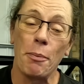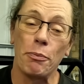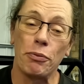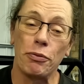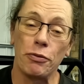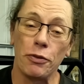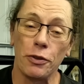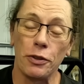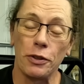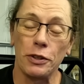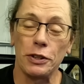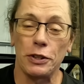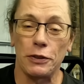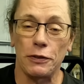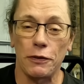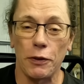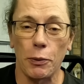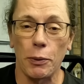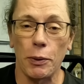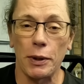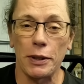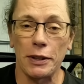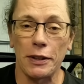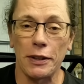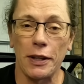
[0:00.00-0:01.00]
Price for
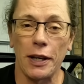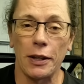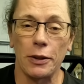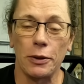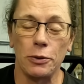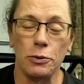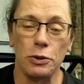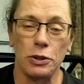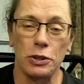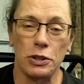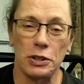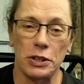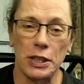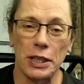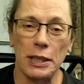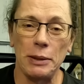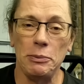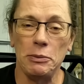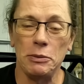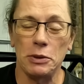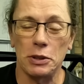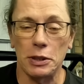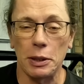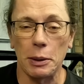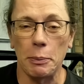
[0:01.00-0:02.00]
one of those
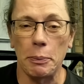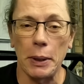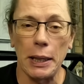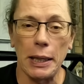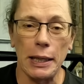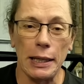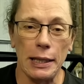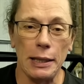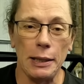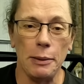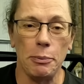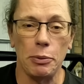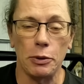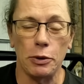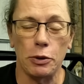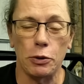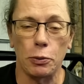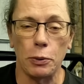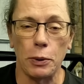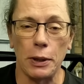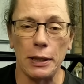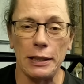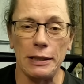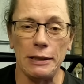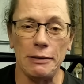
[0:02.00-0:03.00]
seems to be
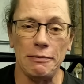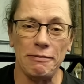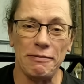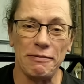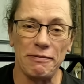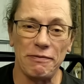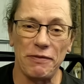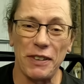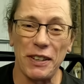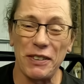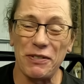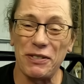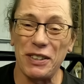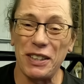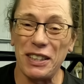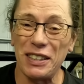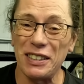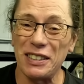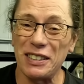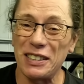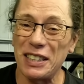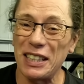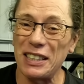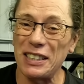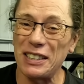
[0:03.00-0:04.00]
between £50,000
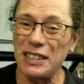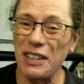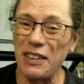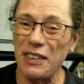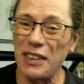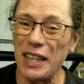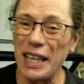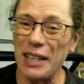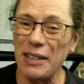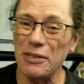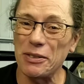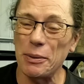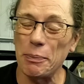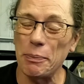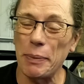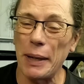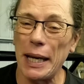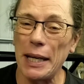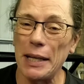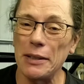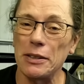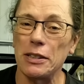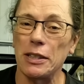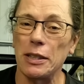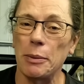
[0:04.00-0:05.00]
to
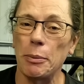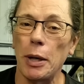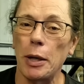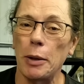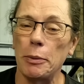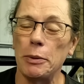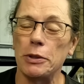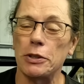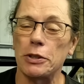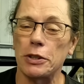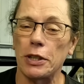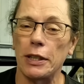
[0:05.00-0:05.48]
£60,000 at the moment,